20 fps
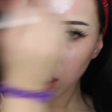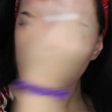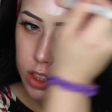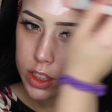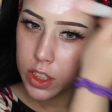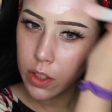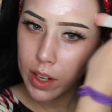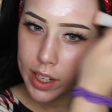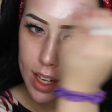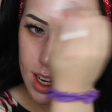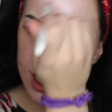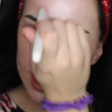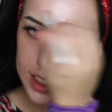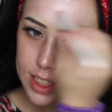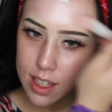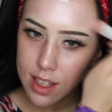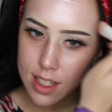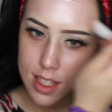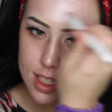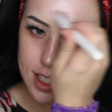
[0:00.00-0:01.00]
So I gotta
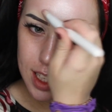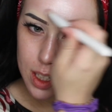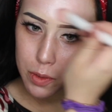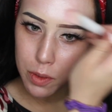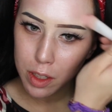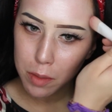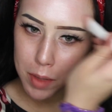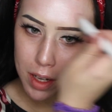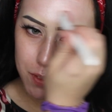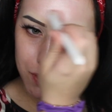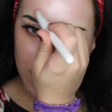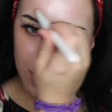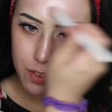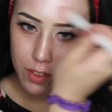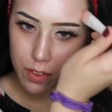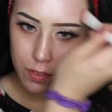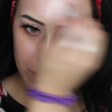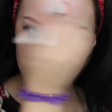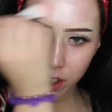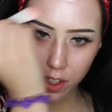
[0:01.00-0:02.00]
say, this is like one of my
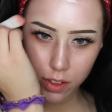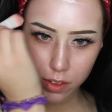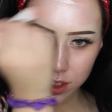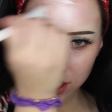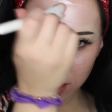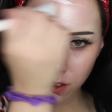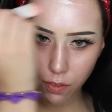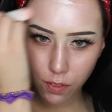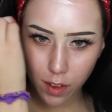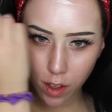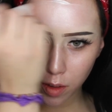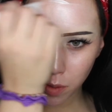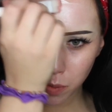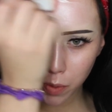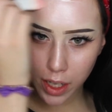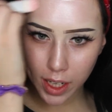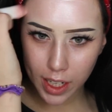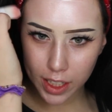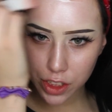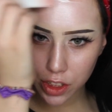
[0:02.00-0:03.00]
favorite videos to film
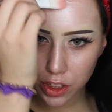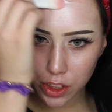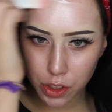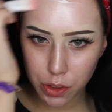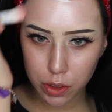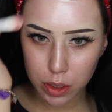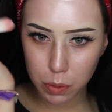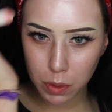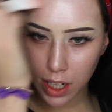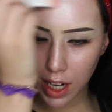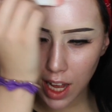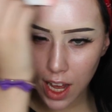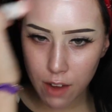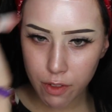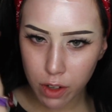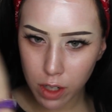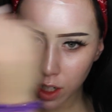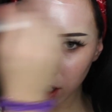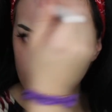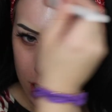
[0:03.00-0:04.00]
where I just use
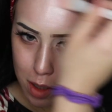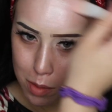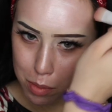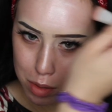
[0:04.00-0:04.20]
whatever